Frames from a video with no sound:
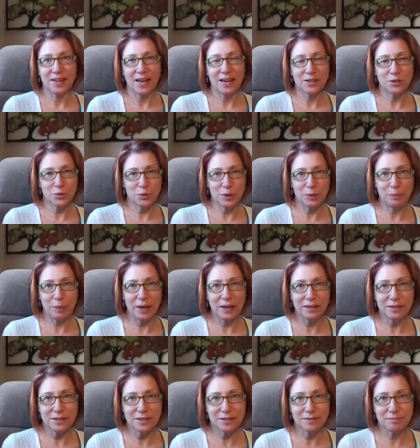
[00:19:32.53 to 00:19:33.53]
and
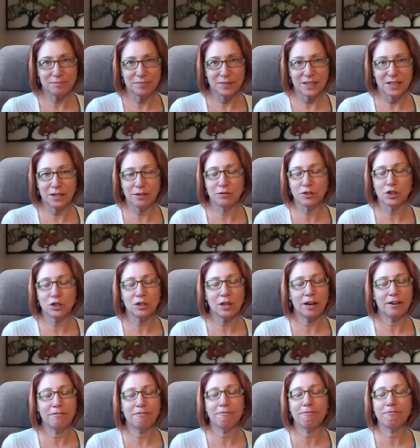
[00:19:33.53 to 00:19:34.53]
repent. Give your
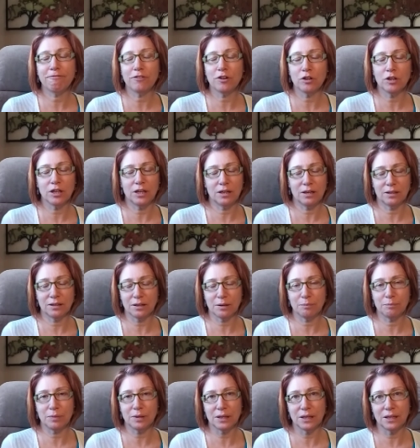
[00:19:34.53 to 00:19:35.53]
life fully and
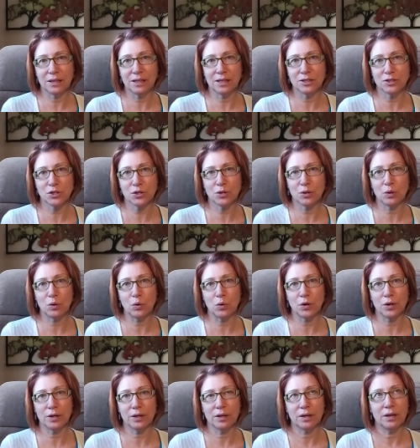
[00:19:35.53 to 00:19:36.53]
completely to the
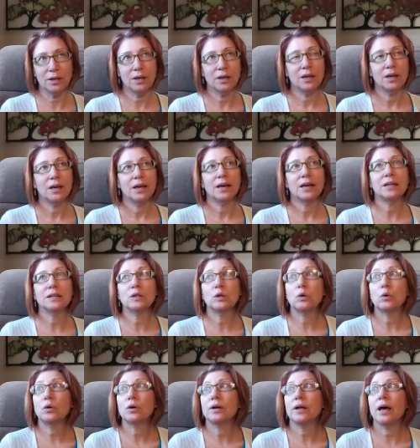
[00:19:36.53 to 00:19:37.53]
Lord. And
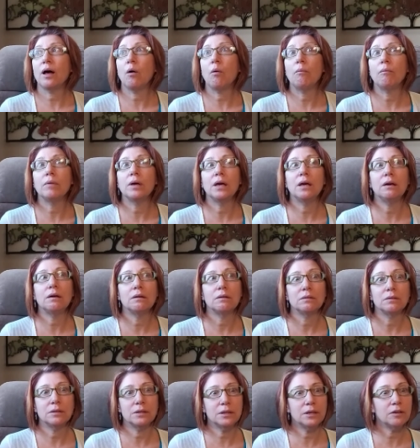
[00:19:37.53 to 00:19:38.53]
Lord, help me
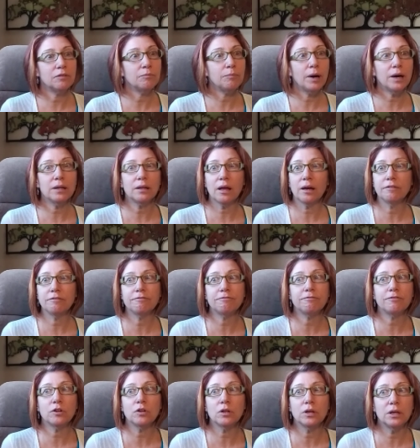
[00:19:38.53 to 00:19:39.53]
to give my life
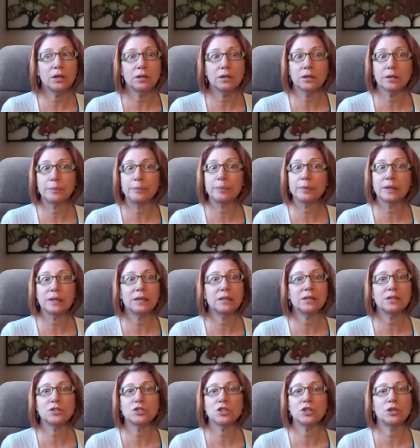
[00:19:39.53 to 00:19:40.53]
fully and
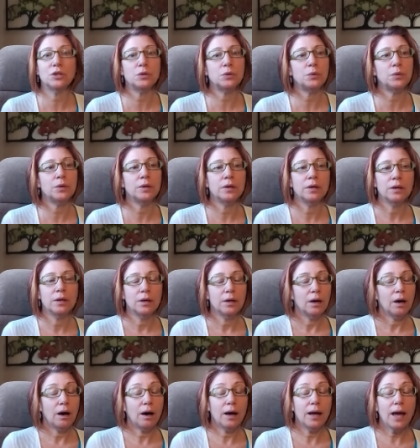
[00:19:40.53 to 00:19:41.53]
completely to you.
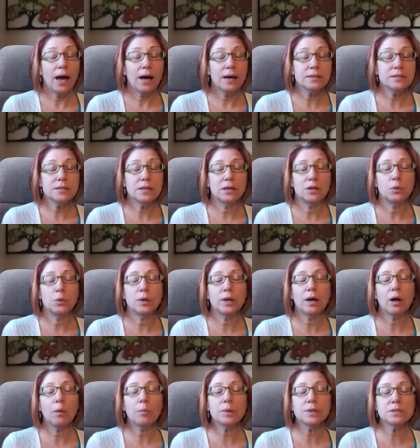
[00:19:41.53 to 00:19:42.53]
I ask that you would
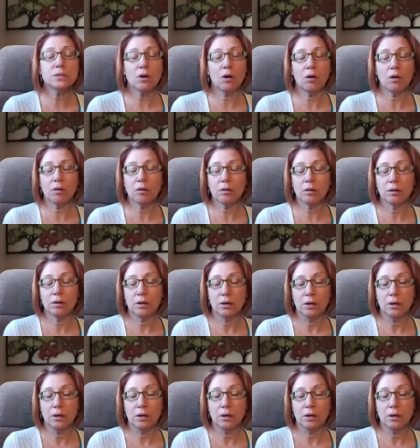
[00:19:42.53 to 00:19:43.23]
help us all